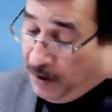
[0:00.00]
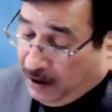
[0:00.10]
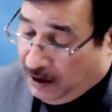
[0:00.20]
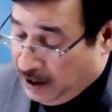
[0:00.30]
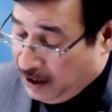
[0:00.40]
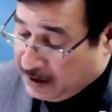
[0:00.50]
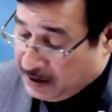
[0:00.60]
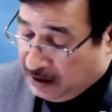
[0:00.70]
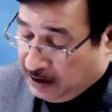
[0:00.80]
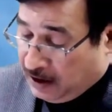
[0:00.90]
let us
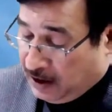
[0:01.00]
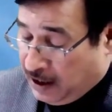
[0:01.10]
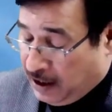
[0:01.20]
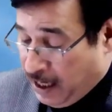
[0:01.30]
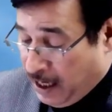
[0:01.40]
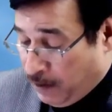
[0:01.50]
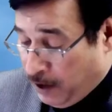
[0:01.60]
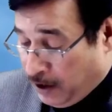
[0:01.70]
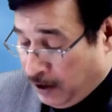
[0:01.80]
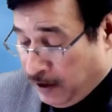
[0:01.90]
say there are
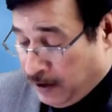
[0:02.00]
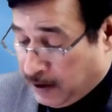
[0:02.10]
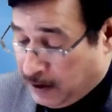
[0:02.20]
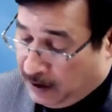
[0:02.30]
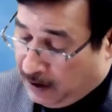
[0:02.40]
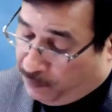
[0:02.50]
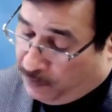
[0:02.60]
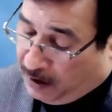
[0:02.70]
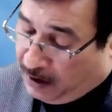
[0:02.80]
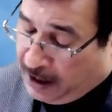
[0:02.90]
liabilities,
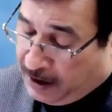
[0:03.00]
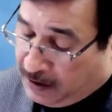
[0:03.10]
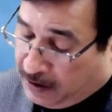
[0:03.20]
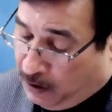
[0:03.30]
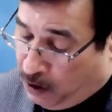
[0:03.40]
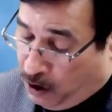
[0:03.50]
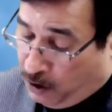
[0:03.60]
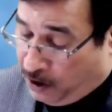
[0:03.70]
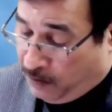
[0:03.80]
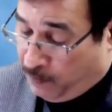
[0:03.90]
that is long
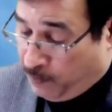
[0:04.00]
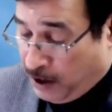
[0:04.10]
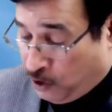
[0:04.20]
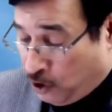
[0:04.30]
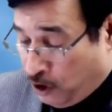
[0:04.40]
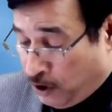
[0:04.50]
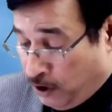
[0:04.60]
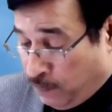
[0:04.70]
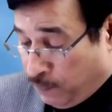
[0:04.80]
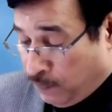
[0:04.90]
term and short
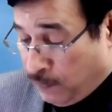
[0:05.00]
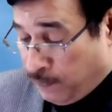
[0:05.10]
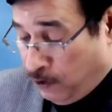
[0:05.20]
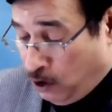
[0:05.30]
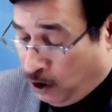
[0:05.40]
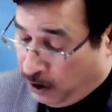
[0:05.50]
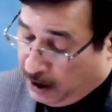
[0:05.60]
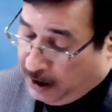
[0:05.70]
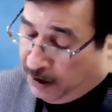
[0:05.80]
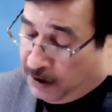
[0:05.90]
term,
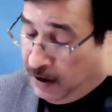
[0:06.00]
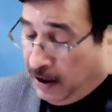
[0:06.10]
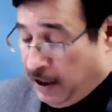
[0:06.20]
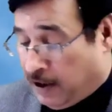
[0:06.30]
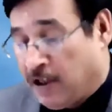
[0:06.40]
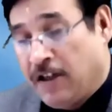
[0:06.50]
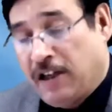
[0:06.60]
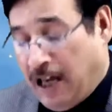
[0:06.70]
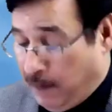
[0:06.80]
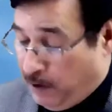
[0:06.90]
non-current and current
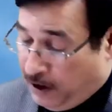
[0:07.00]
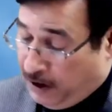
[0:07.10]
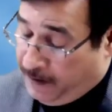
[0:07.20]
liability.